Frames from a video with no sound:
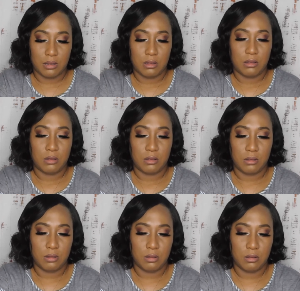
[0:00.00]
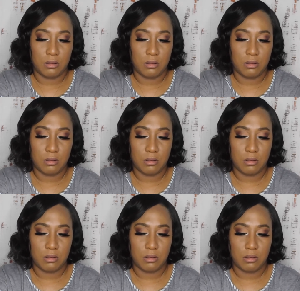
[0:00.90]

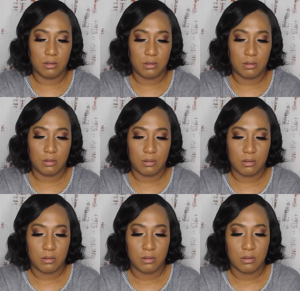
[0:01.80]
[no speech]